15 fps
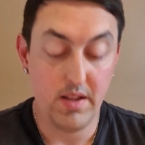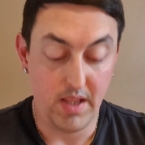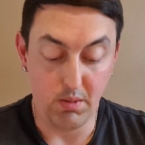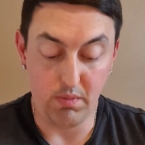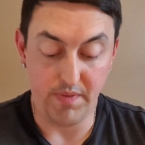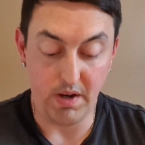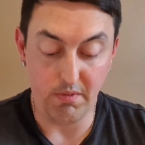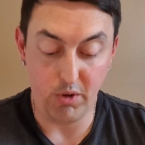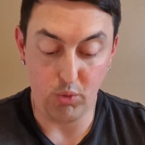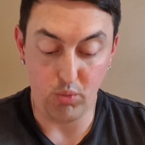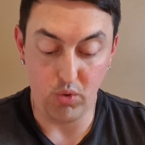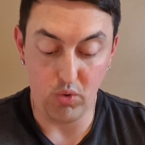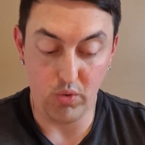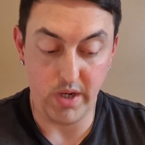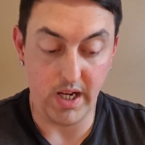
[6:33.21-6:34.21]
They were very
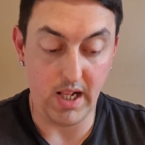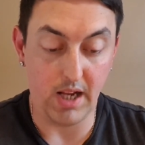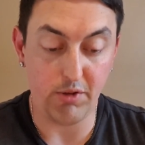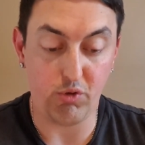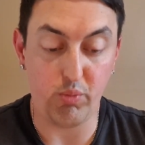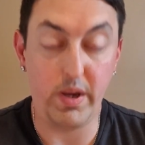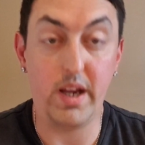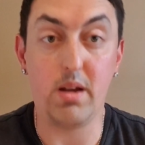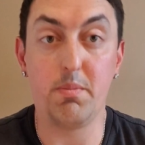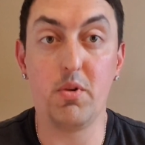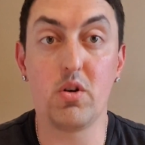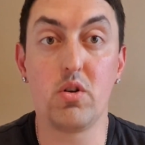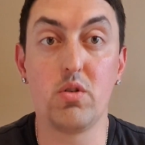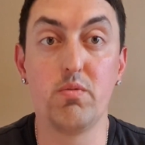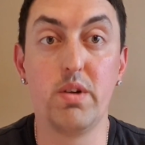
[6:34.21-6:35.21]
unlucky last week. I'm
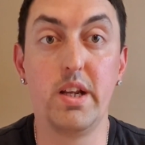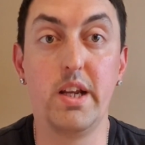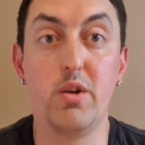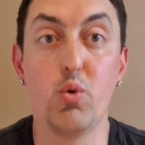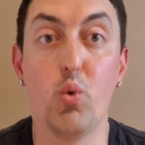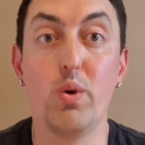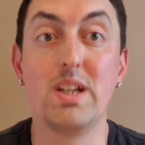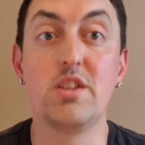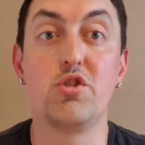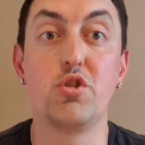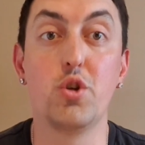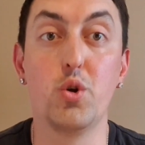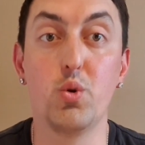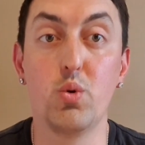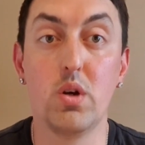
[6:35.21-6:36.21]
not going to really go
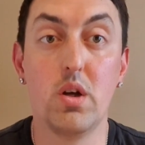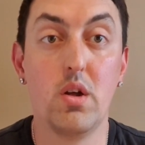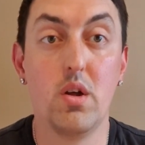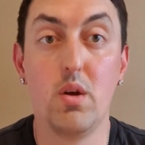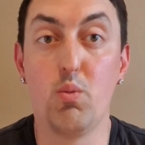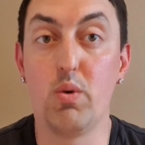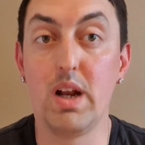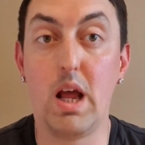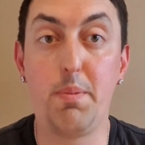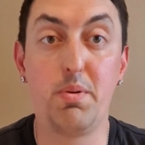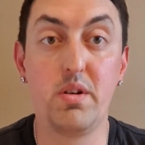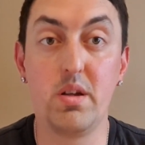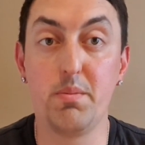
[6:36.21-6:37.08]
into what happened.